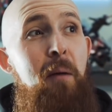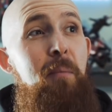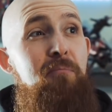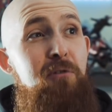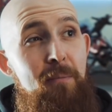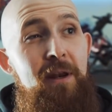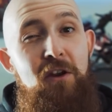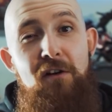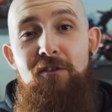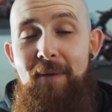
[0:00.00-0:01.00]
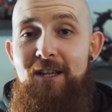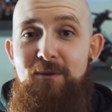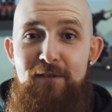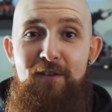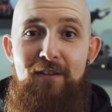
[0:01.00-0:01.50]
but probably not for about
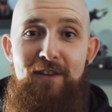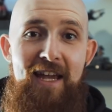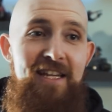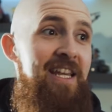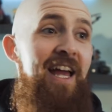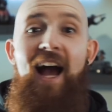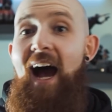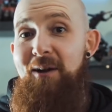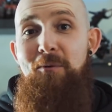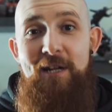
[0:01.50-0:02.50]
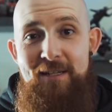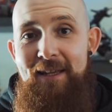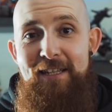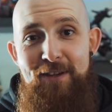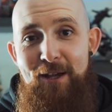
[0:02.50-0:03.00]
25 days, and I wanted to
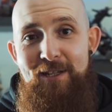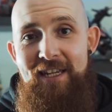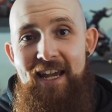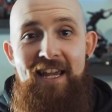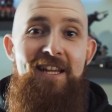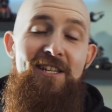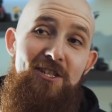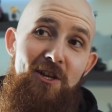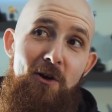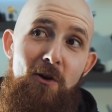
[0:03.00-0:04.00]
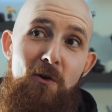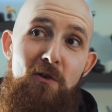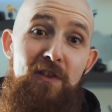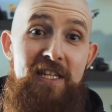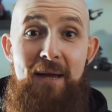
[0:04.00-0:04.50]
make this video today.
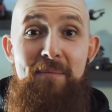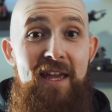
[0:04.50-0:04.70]
So for the time